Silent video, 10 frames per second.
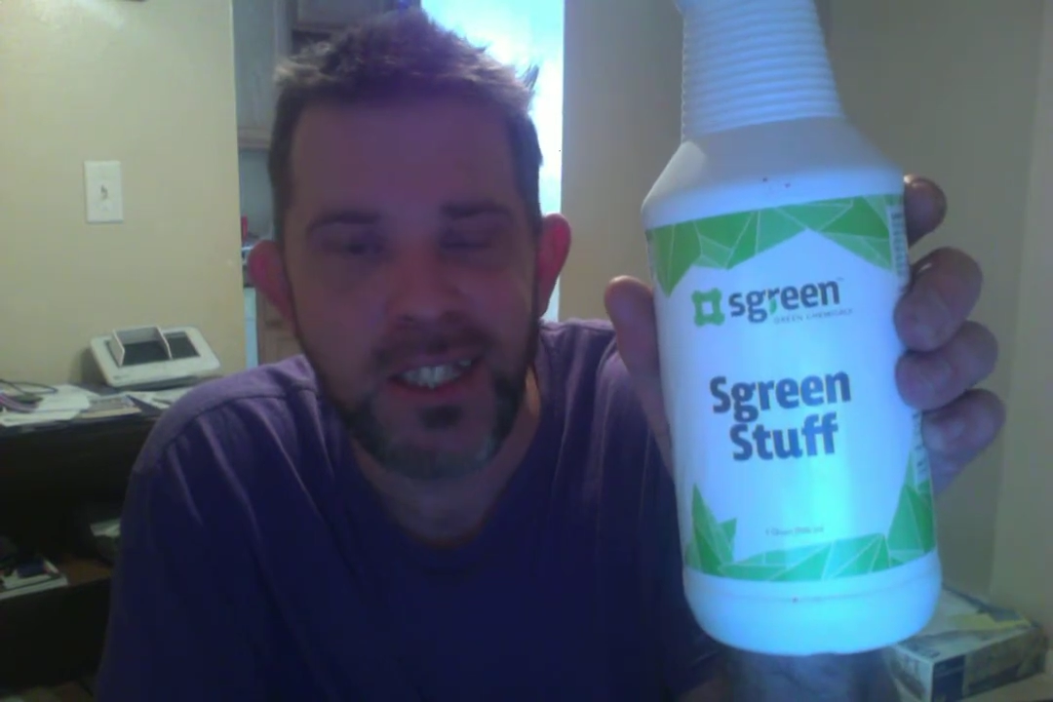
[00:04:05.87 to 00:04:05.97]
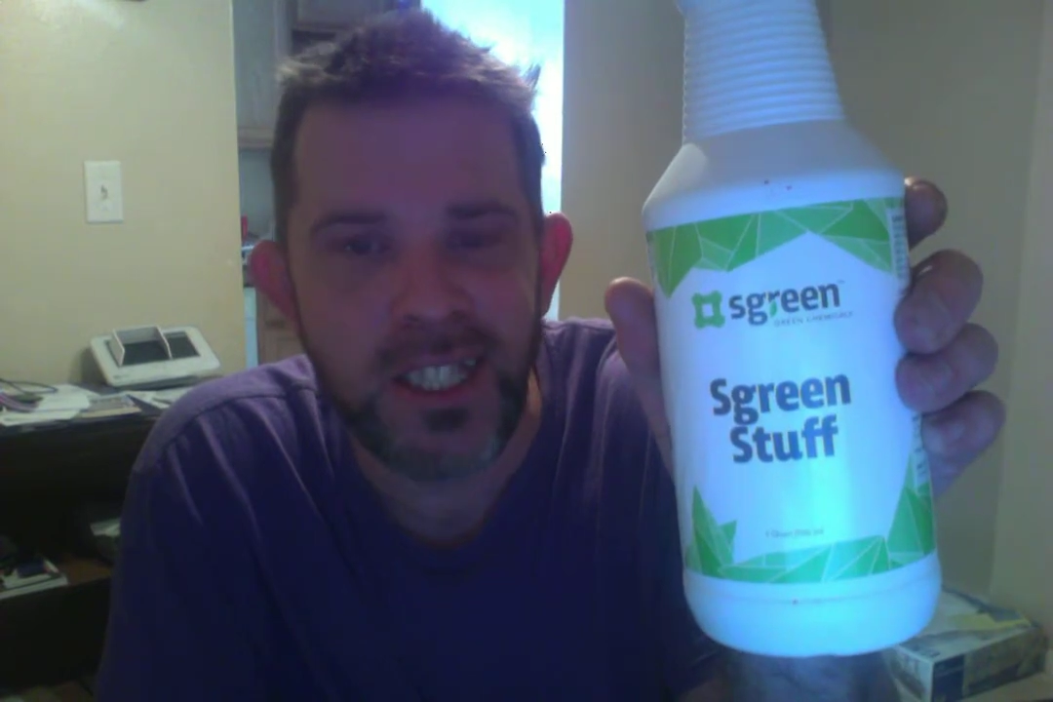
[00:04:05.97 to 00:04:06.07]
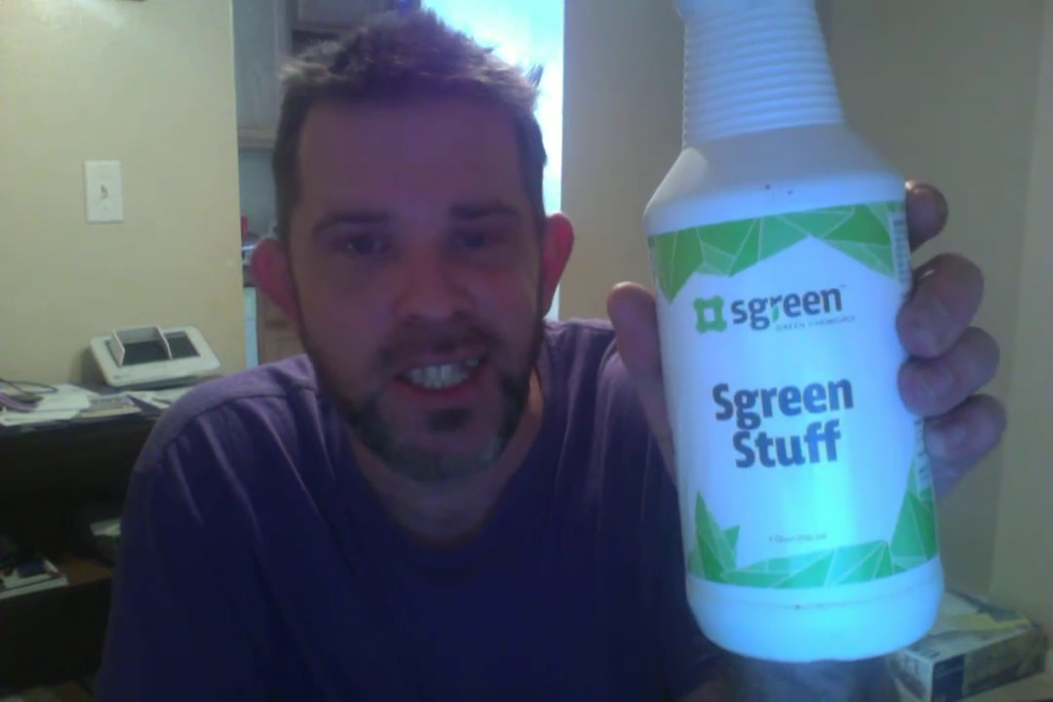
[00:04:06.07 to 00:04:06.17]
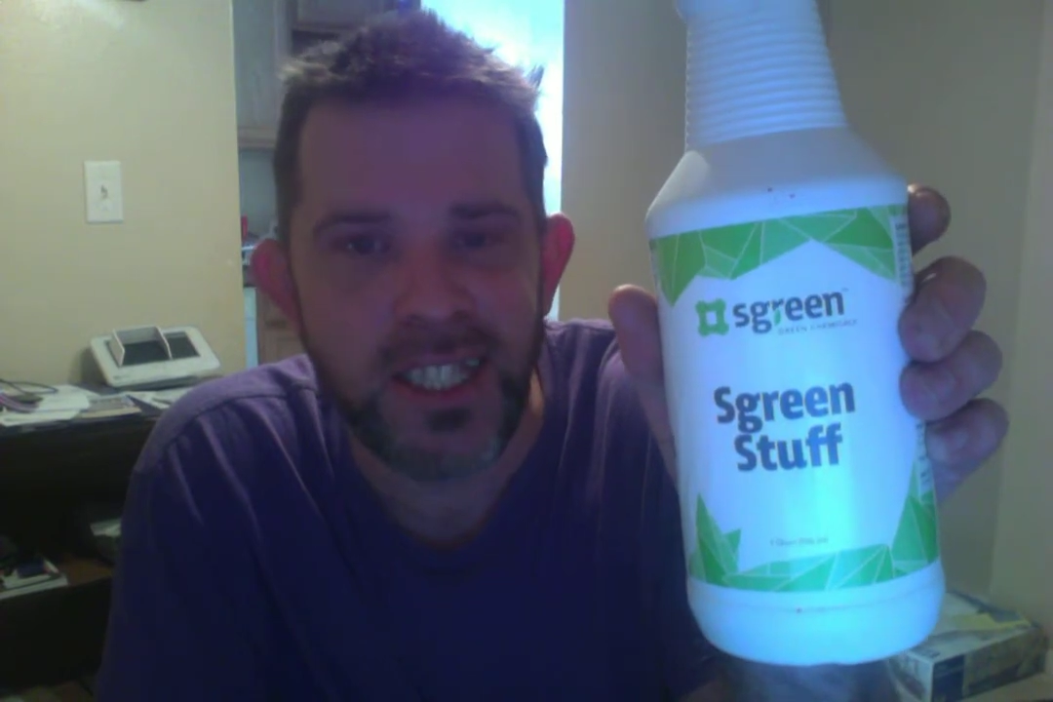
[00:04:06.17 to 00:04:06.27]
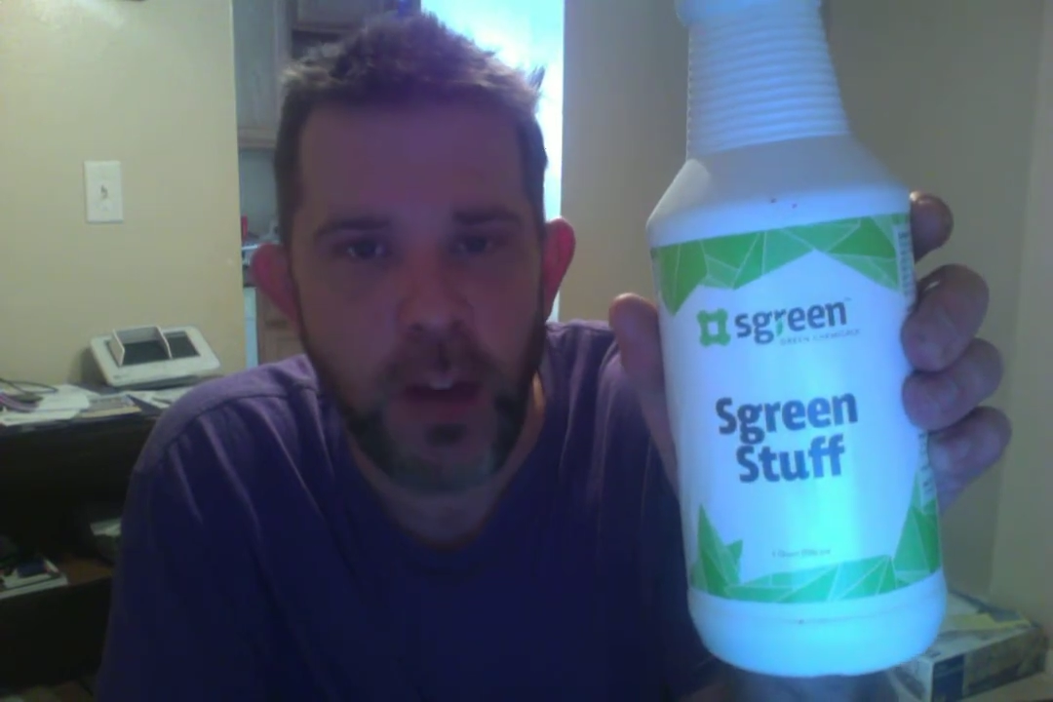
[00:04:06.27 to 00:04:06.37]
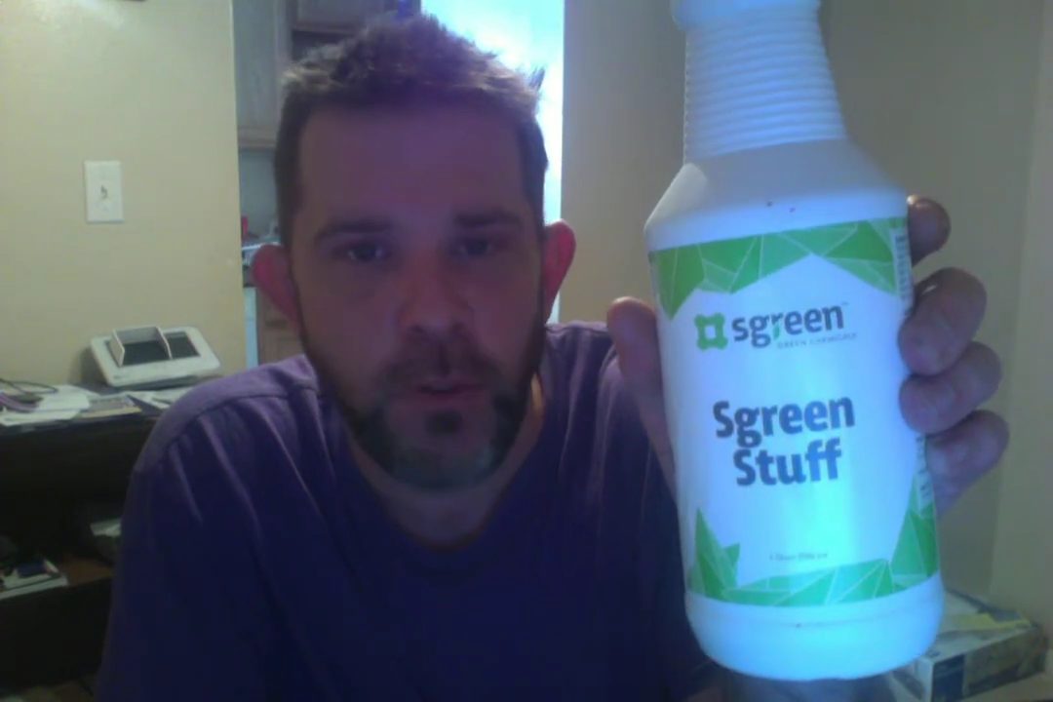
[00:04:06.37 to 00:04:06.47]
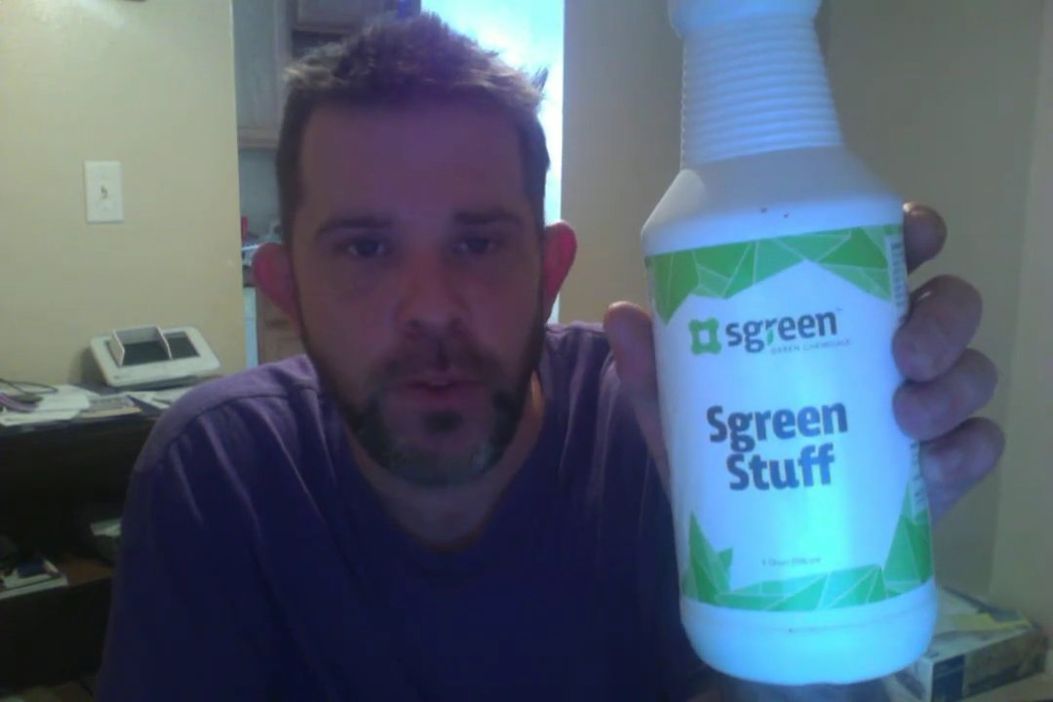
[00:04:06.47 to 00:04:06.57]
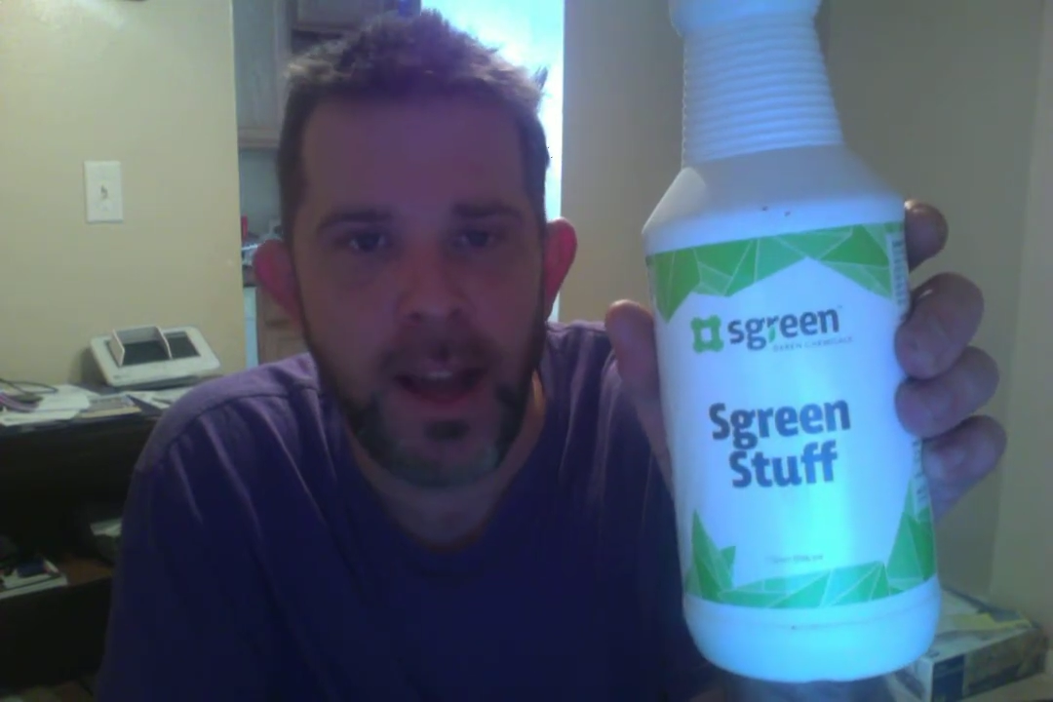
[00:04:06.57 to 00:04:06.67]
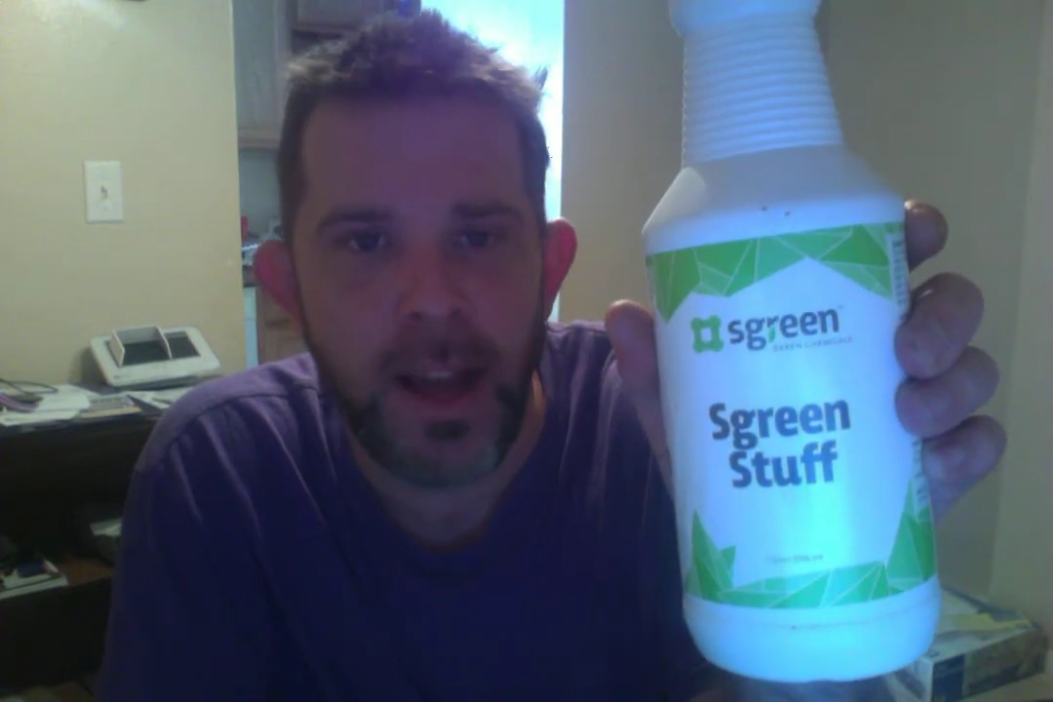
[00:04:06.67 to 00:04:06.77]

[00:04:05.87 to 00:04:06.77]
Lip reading: stuff.